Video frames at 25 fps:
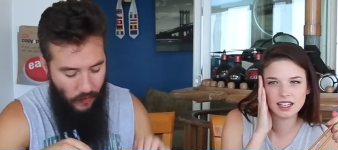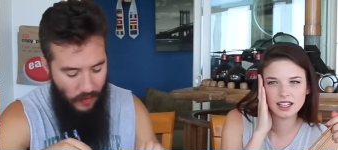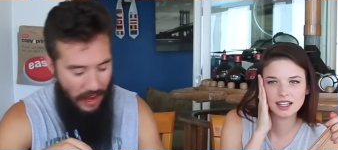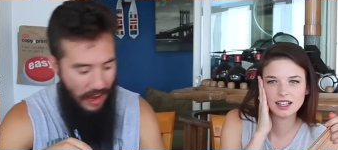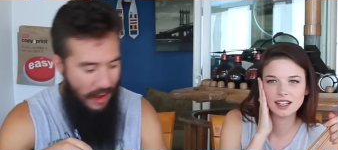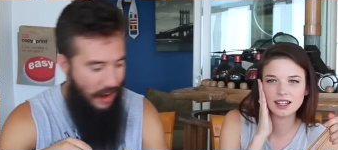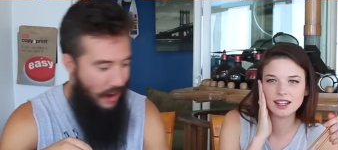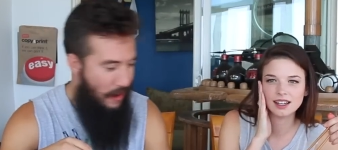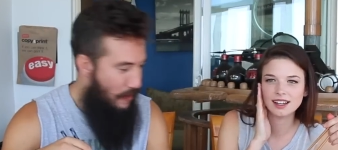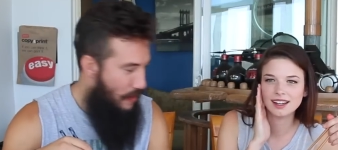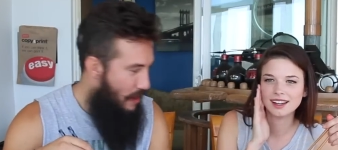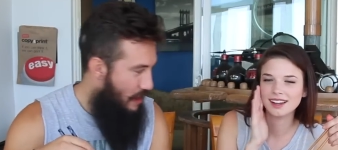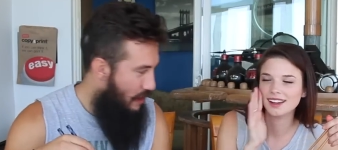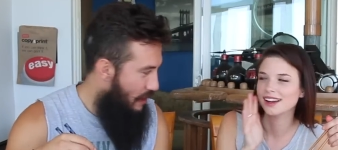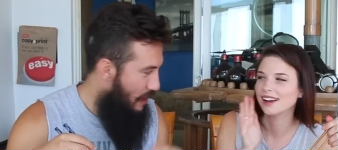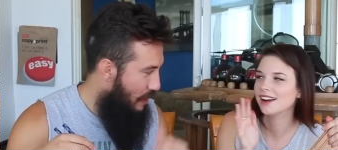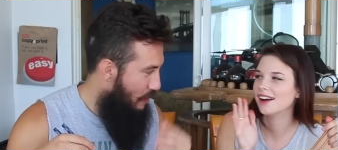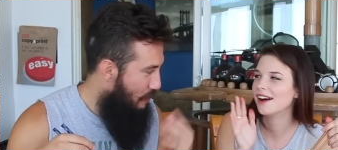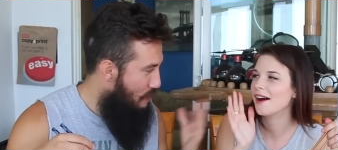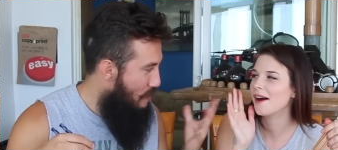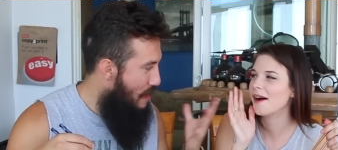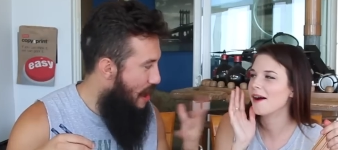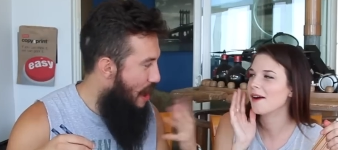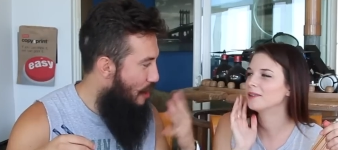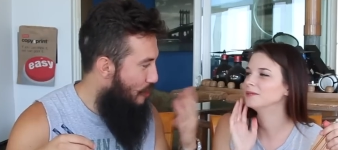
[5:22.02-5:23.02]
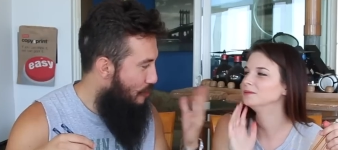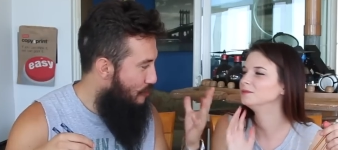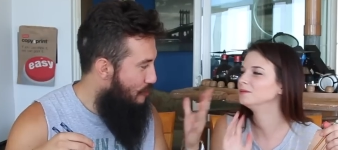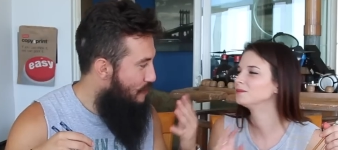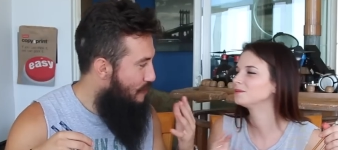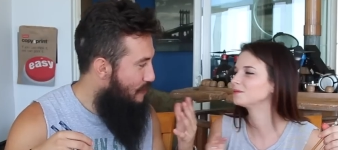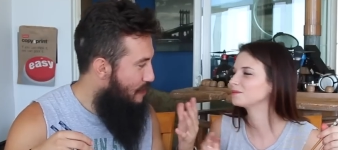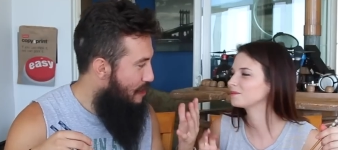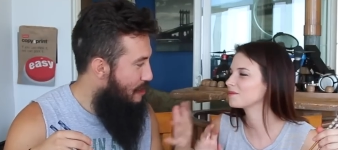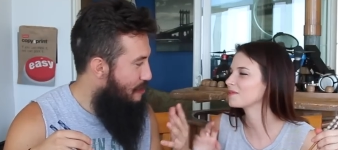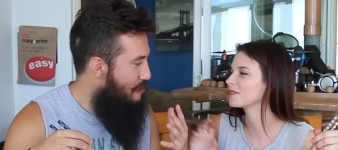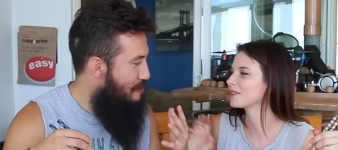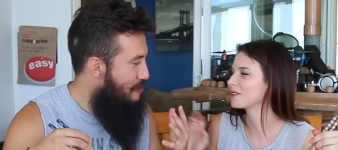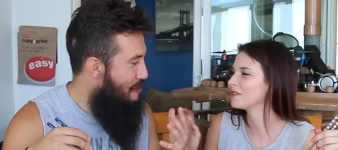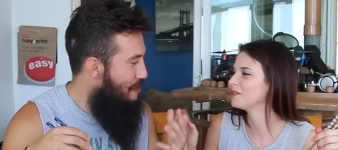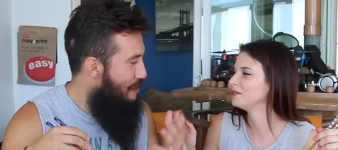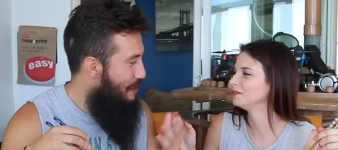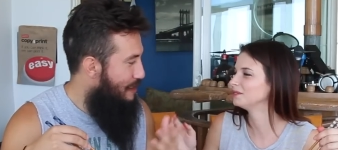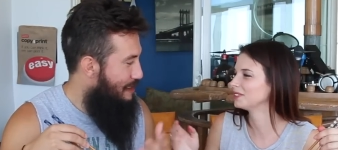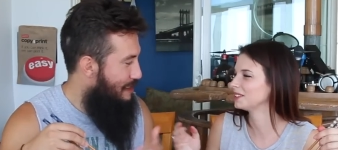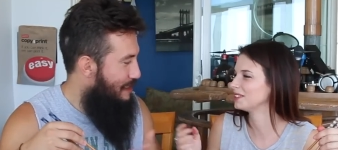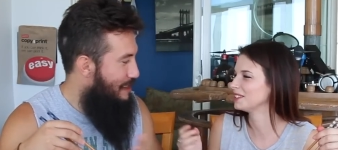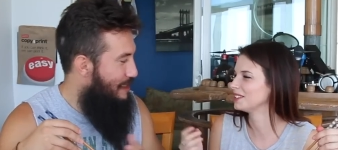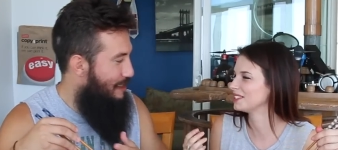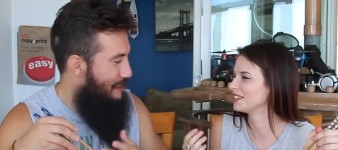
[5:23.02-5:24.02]
Speaker 1: I didn't want to like mouth kiss
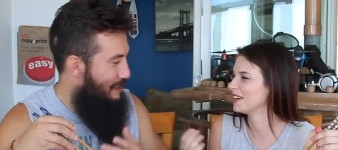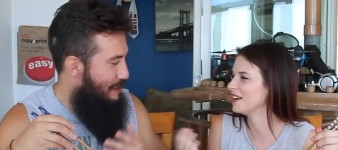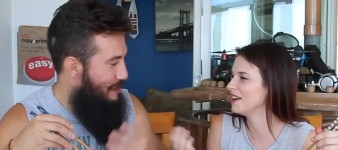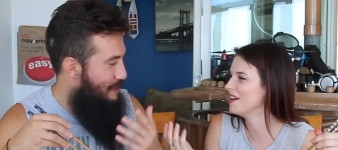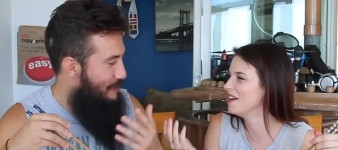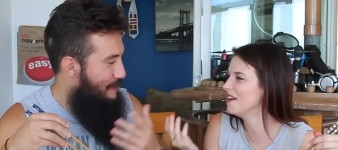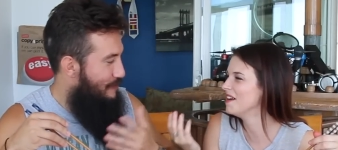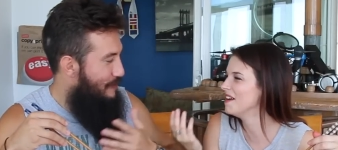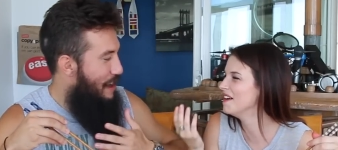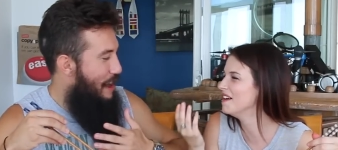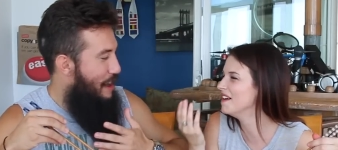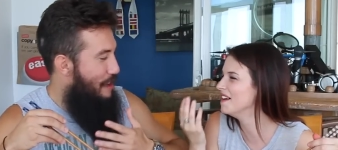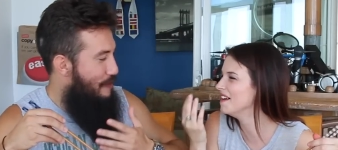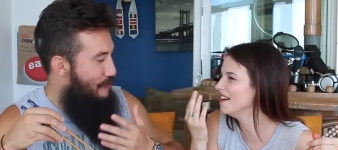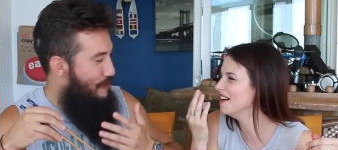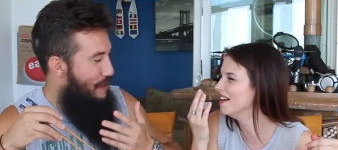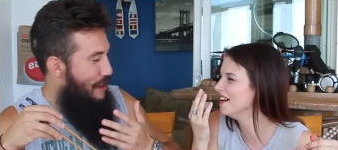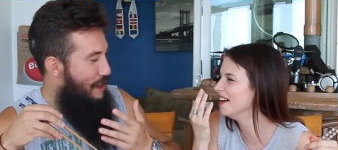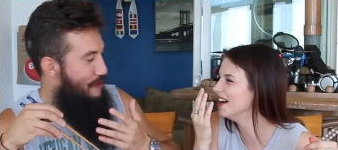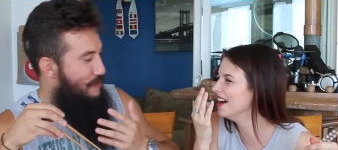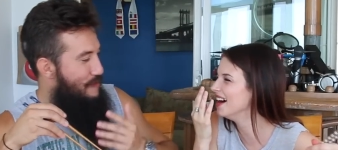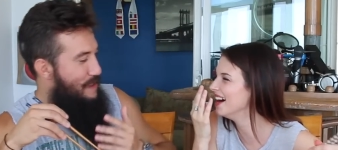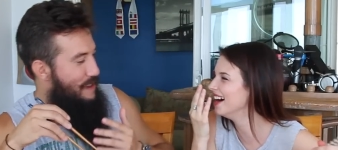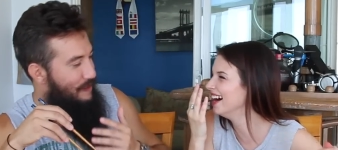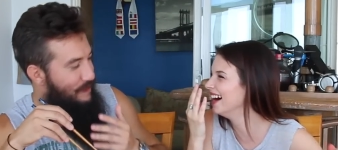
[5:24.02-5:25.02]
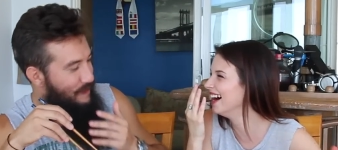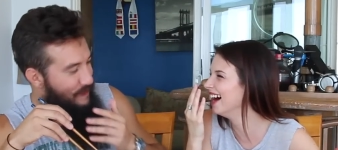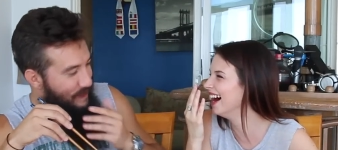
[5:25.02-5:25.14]
you because then you'll just fire breath me.